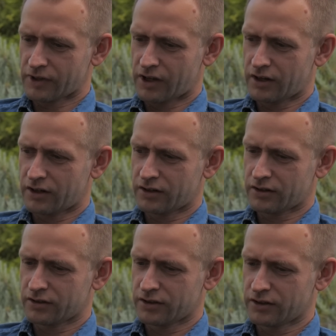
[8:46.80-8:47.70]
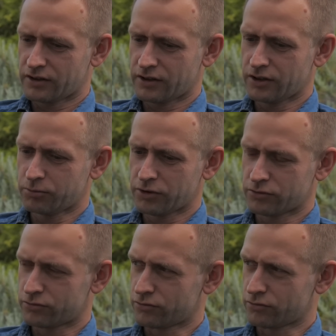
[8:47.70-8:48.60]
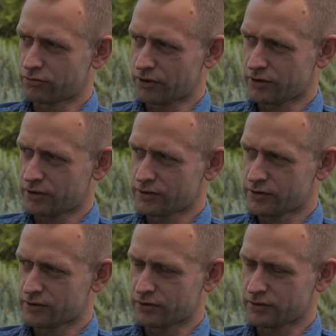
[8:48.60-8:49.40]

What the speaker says: are helping to Ukrainians,